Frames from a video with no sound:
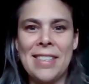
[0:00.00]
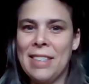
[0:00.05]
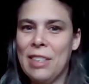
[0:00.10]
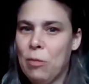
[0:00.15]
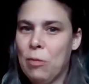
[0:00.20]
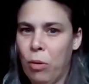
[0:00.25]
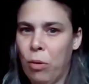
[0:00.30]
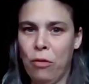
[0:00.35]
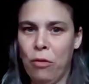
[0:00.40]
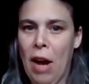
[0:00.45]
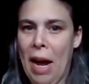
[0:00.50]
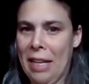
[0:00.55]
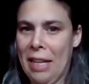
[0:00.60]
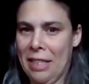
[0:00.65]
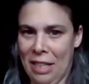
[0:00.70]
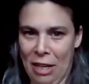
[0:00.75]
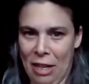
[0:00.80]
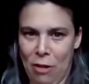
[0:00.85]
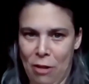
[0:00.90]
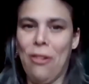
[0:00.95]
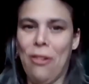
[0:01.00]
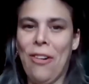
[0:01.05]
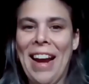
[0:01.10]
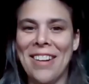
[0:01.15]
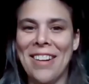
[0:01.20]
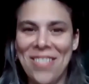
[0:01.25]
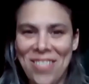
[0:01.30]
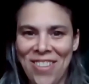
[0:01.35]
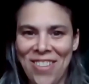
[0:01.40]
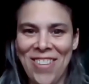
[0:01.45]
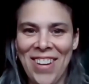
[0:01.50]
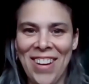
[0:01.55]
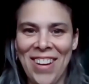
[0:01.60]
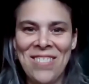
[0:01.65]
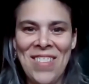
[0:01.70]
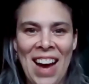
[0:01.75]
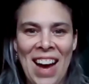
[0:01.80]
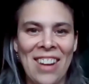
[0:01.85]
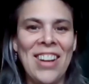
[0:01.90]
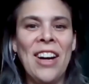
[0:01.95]
provides an incredible
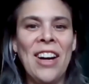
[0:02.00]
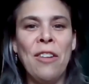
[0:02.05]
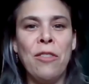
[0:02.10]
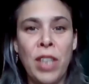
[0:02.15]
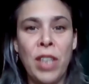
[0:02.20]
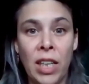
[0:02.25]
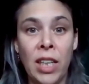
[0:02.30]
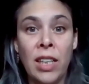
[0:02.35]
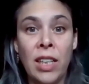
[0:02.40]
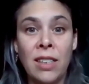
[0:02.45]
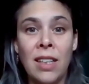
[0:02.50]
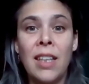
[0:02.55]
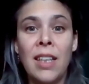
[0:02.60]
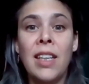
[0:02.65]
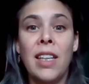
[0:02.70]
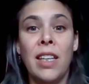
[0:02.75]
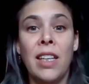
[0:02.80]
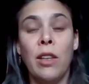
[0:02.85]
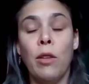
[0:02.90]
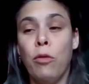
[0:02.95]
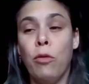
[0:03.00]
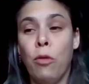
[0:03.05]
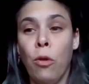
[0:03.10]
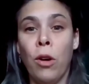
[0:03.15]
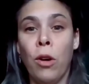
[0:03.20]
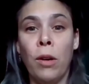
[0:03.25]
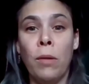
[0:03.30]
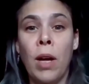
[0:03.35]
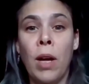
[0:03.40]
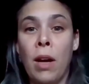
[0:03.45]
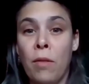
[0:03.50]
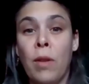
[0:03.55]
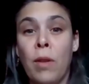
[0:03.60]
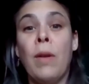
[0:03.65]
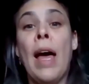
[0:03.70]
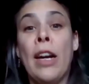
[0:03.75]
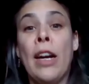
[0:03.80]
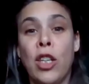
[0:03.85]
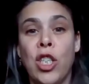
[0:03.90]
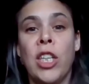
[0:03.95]
amount of heat in the form of
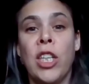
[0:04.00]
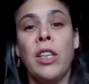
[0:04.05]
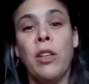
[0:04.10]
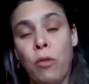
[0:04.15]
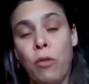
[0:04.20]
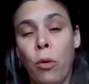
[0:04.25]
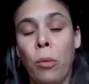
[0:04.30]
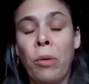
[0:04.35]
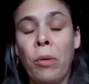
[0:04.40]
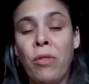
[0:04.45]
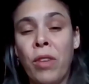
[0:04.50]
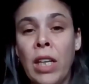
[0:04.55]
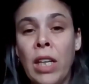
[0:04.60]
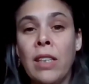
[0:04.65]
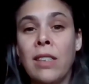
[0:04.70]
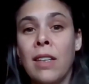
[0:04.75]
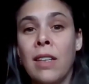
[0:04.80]
energy, in the form of heat.